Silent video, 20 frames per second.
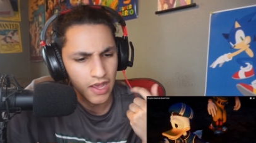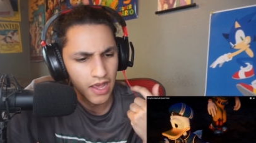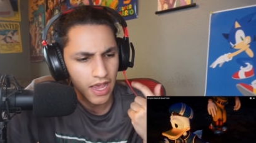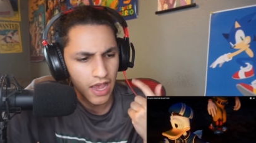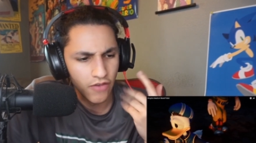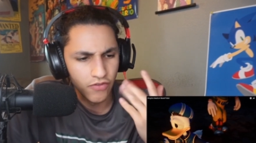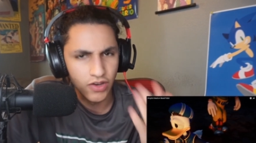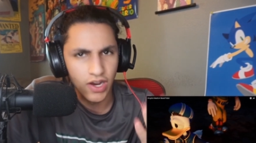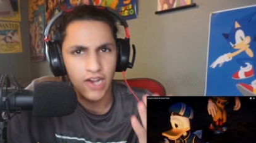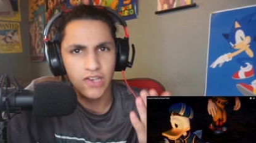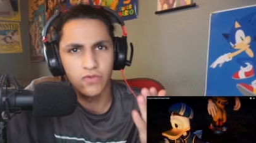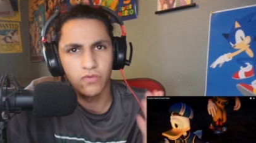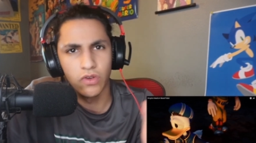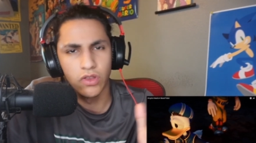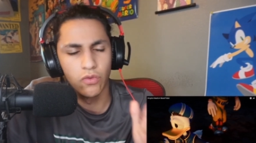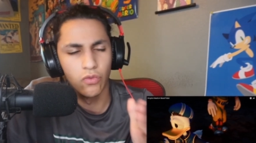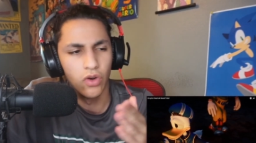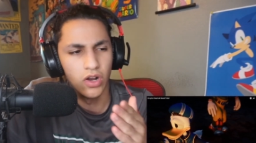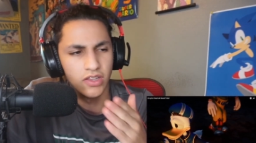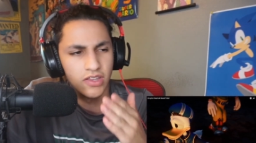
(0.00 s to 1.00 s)
If you guys really
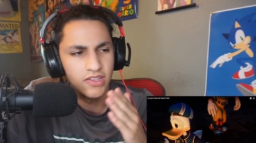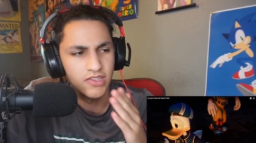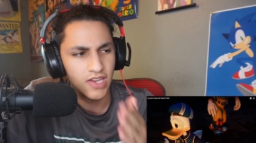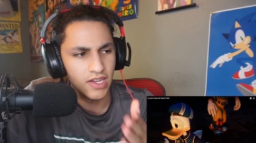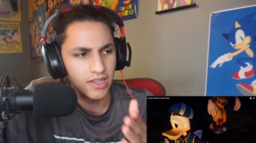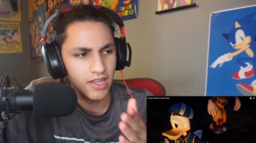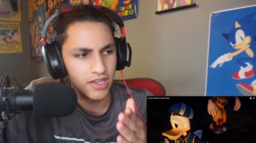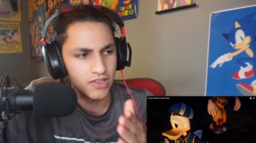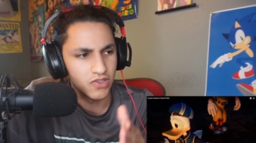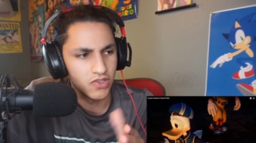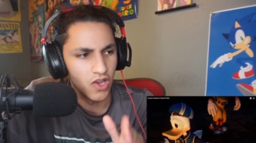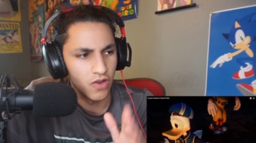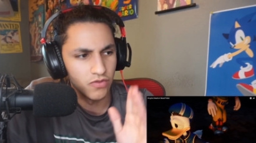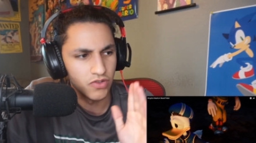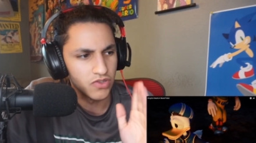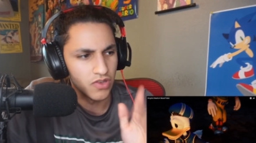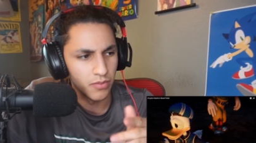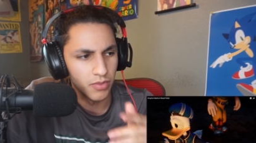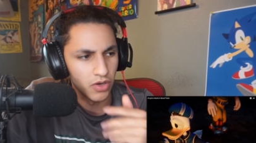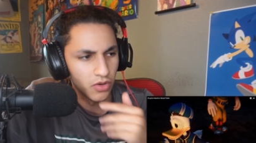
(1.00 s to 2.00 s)
want to see that stuff, just
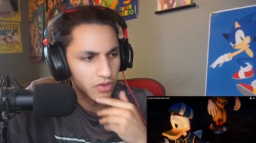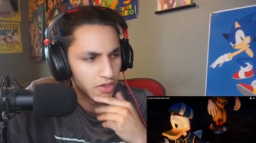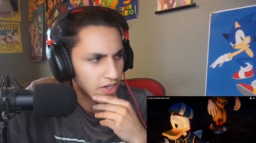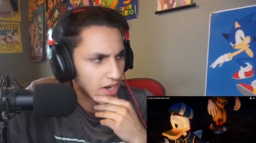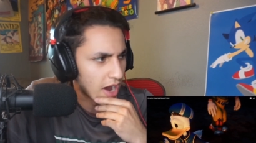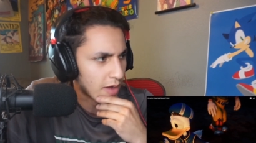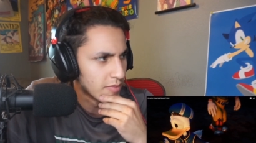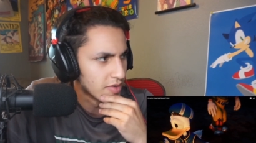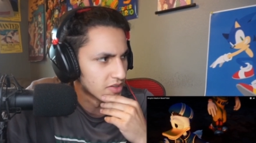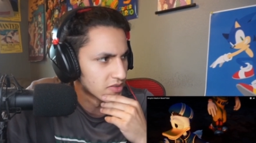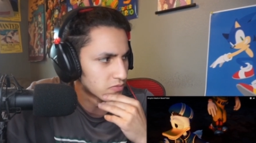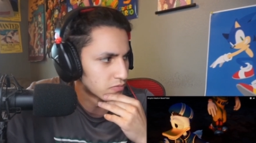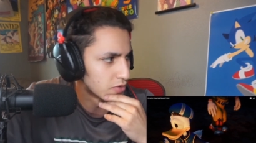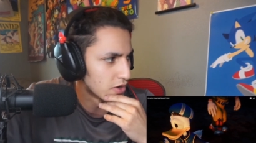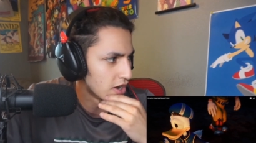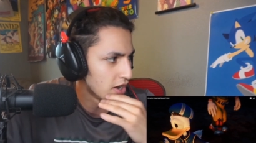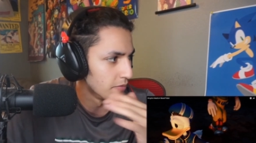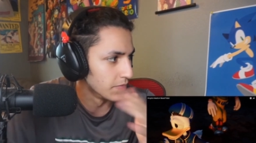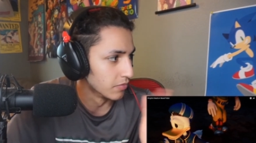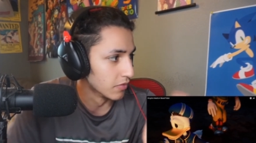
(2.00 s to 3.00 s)
let me know in the comments.
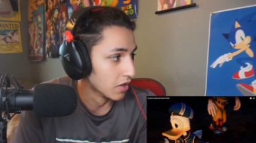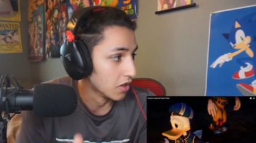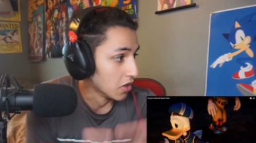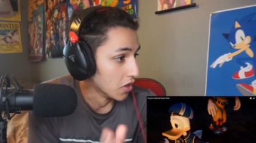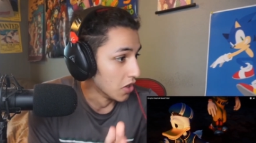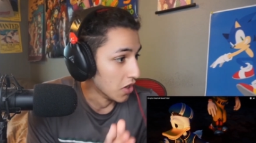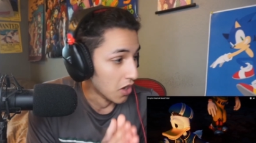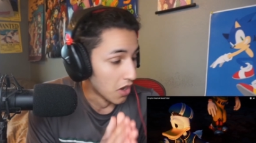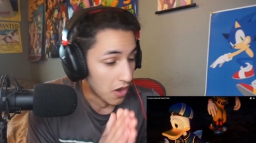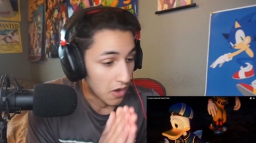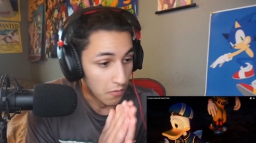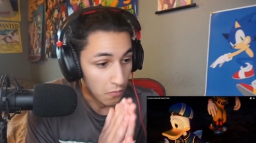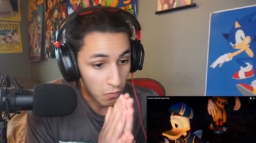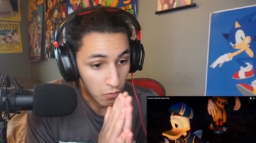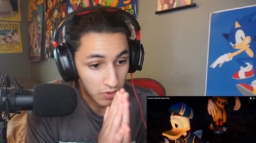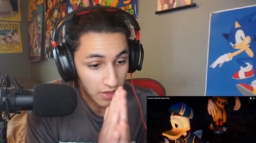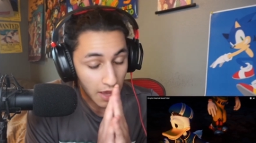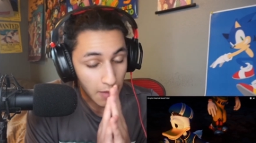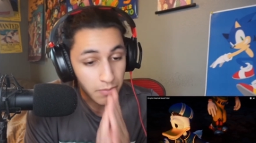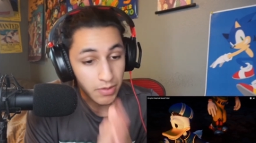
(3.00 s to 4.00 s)
But
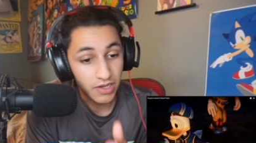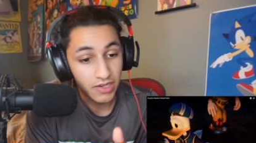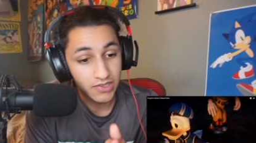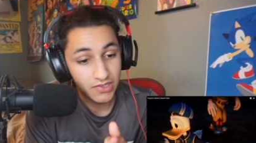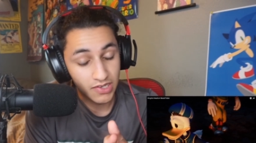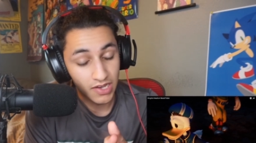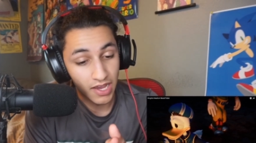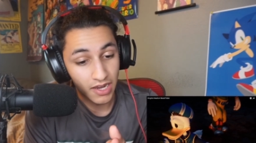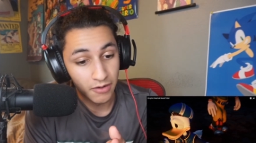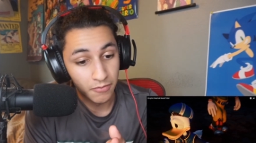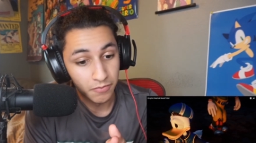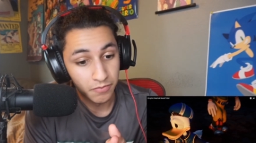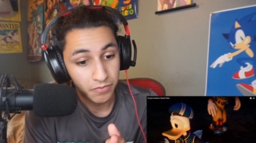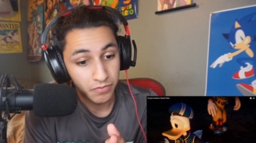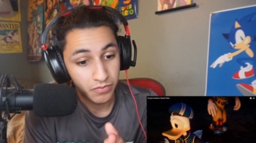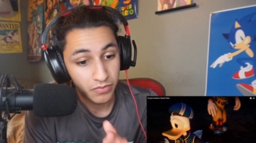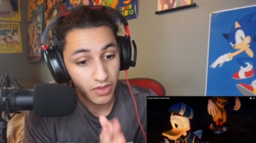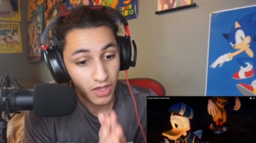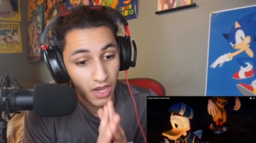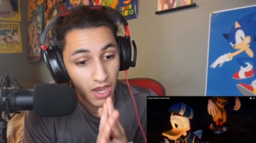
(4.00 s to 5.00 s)
with that being said,
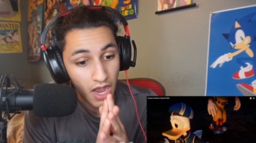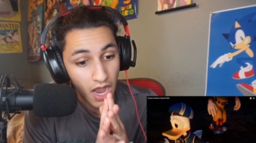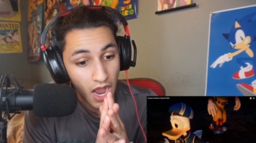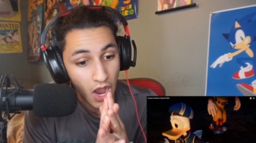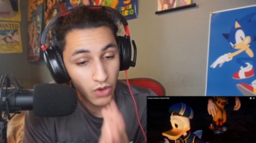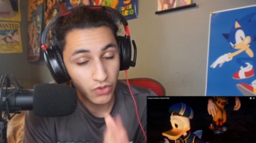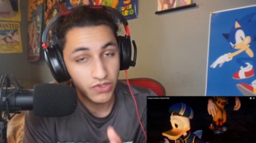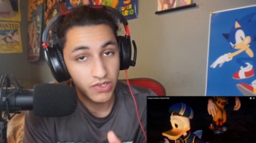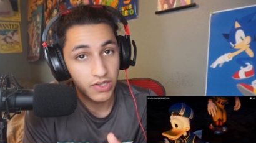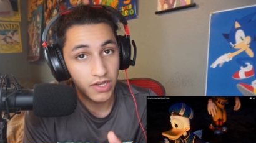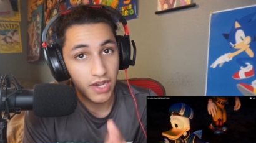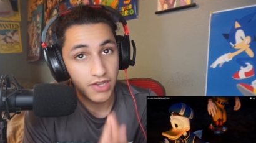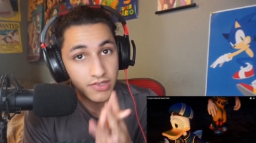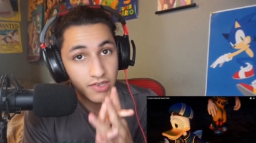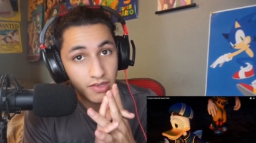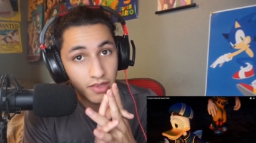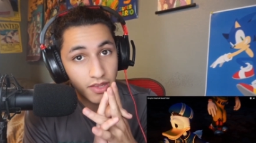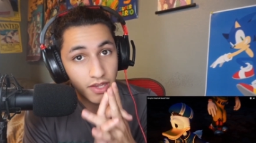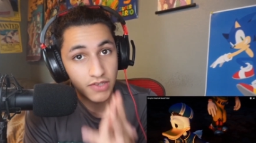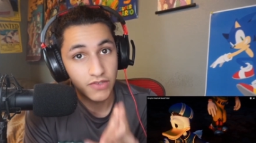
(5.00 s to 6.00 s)
I'll see you guys in
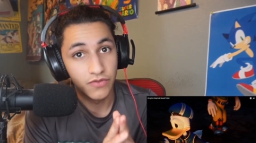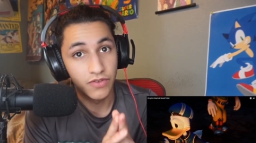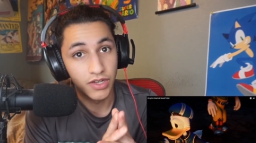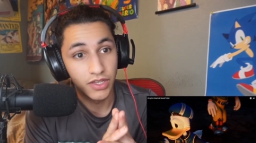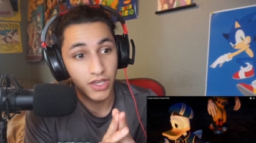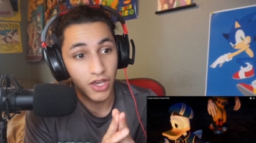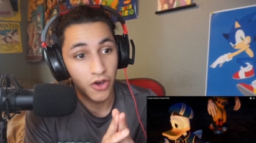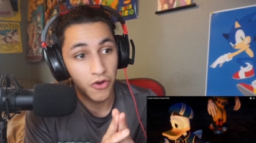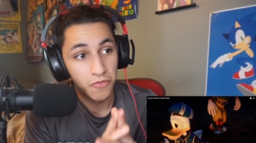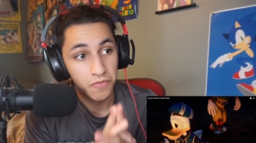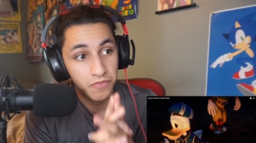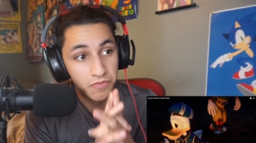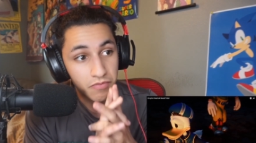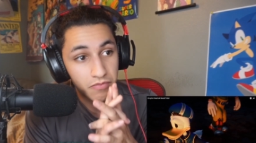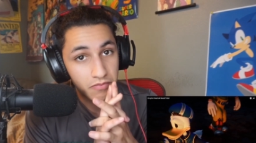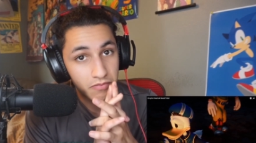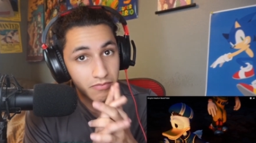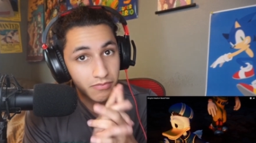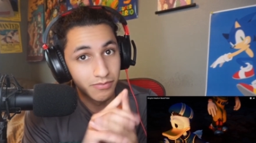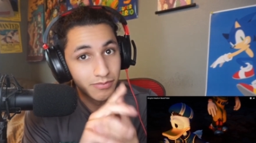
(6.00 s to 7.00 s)
the next video.
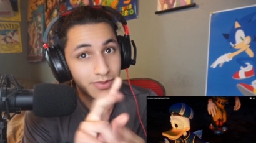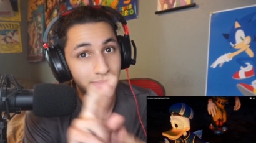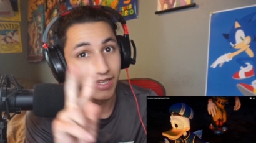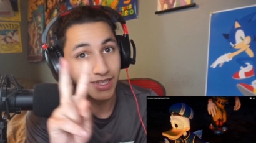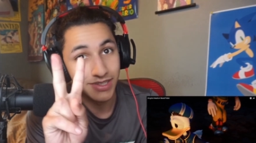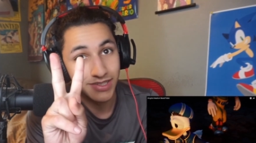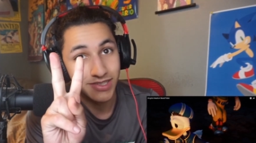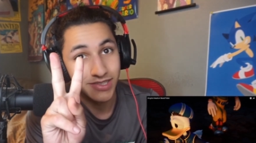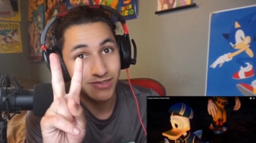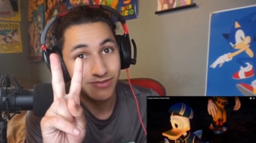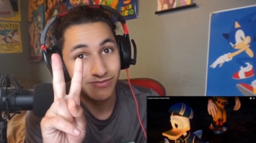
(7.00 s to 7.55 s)
Peace.